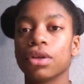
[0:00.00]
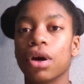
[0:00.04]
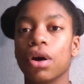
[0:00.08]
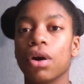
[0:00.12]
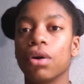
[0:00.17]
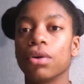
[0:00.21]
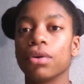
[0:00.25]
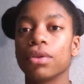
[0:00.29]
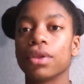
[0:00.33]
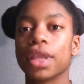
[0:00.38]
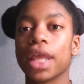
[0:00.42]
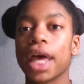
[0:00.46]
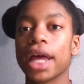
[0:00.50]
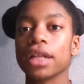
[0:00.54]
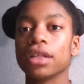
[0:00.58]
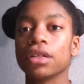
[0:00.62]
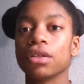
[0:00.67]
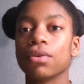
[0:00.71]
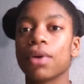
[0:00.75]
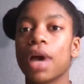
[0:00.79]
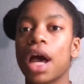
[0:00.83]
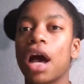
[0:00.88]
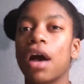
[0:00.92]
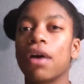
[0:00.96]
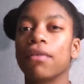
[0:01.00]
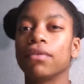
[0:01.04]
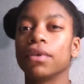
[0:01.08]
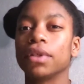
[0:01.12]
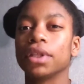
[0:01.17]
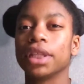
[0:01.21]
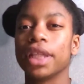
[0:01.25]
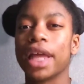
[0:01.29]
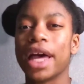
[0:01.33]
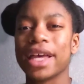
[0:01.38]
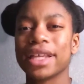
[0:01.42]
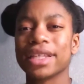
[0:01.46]
so that you have
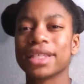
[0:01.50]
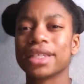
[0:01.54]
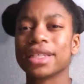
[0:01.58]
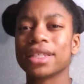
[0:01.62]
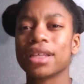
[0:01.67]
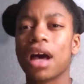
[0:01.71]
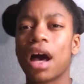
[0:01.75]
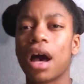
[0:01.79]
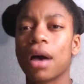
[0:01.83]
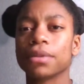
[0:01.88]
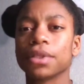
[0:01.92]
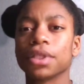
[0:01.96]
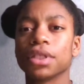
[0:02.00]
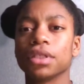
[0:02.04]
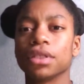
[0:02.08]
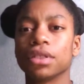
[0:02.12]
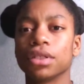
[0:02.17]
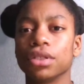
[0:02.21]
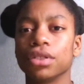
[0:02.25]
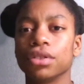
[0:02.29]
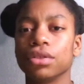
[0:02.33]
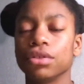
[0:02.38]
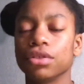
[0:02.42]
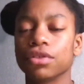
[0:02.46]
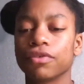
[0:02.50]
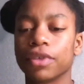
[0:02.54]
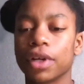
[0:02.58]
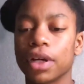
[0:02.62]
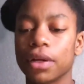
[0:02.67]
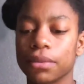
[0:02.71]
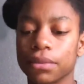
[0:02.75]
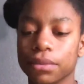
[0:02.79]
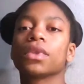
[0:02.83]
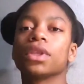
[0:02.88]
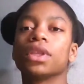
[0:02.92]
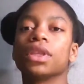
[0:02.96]
less options to choose
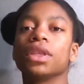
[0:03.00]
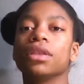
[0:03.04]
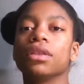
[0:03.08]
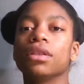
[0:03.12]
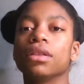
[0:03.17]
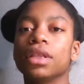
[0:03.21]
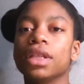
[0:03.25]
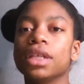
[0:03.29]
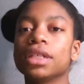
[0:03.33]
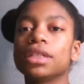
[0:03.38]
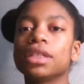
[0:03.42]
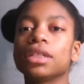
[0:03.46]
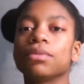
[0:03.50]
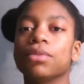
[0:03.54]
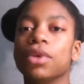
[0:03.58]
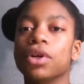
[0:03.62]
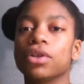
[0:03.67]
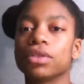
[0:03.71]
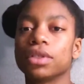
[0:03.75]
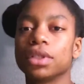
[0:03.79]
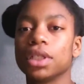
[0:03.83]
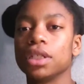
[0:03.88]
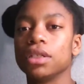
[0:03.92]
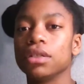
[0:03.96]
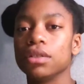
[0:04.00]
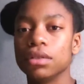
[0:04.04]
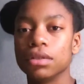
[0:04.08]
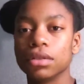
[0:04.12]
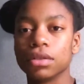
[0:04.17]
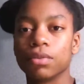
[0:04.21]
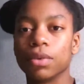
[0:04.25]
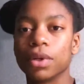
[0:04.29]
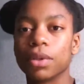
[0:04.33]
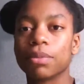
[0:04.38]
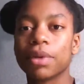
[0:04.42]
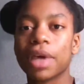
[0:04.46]
from. This is mostly
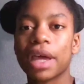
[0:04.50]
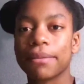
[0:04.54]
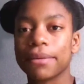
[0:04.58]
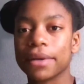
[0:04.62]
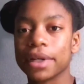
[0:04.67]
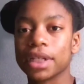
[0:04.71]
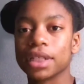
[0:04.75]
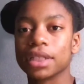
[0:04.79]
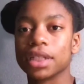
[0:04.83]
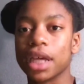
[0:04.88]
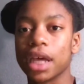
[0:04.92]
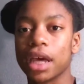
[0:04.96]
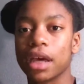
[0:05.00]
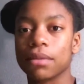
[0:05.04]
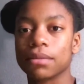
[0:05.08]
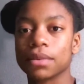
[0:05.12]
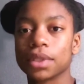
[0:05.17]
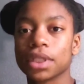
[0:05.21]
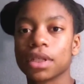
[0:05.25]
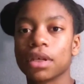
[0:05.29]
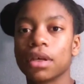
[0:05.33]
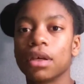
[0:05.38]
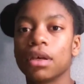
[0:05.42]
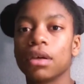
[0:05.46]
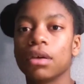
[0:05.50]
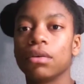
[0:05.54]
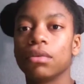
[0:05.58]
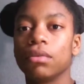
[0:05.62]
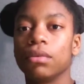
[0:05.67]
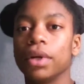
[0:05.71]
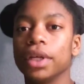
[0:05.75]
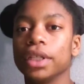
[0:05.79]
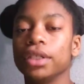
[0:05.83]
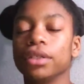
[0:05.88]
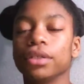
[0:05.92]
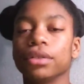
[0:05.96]
used with paper exams
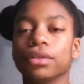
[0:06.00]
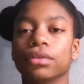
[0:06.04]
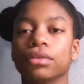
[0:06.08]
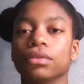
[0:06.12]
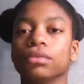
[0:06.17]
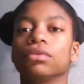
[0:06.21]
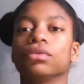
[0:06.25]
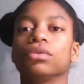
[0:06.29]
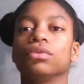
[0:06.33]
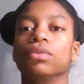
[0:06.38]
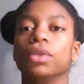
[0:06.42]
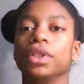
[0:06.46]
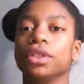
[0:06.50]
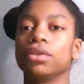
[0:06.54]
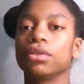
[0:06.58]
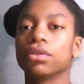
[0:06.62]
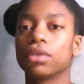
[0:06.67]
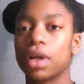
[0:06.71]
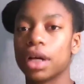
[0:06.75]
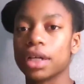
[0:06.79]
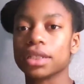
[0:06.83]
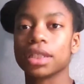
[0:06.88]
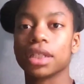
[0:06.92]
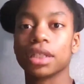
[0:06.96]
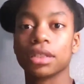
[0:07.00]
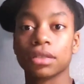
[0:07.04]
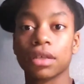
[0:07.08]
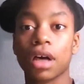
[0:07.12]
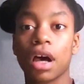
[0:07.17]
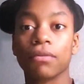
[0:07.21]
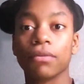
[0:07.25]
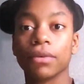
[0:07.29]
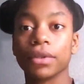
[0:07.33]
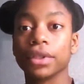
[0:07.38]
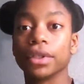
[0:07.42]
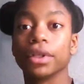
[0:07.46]
when you cross things
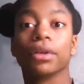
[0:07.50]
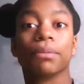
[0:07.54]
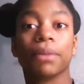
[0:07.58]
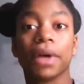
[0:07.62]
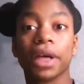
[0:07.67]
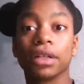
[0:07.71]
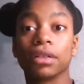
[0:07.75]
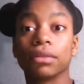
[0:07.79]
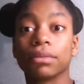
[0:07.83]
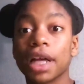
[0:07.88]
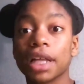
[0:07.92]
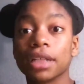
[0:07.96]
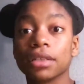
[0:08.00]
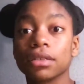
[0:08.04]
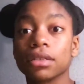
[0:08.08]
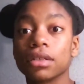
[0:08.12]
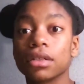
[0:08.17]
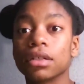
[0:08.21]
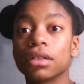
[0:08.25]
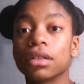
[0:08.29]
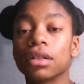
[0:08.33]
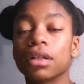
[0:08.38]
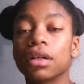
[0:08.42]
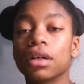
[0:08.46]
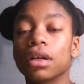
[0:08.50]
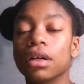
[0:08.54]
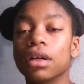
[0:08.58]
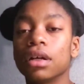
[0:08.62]
off with your pen or pencil.